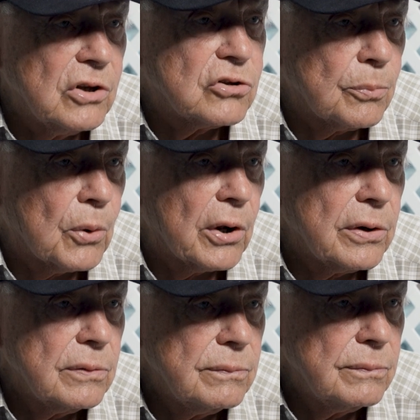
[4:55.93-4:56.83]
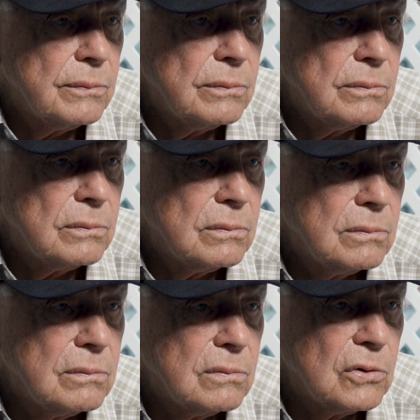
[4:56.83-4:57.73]
Discipline.
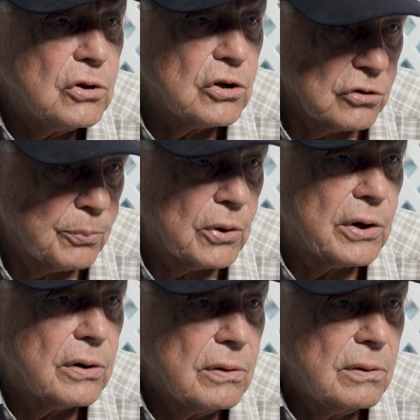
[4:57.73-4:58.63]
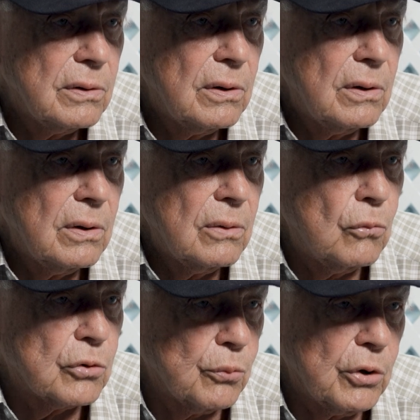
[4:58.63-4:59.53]

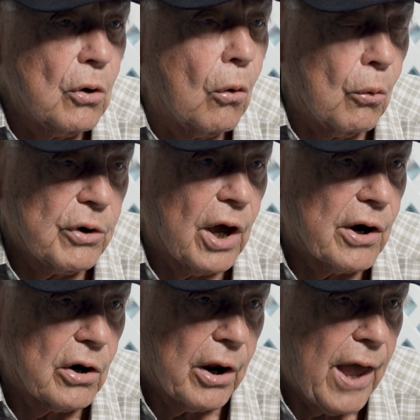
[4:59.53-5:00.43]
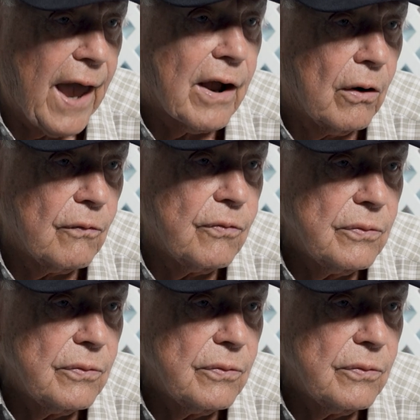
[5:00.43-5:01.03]
Discipline. Which we know we got a lack of.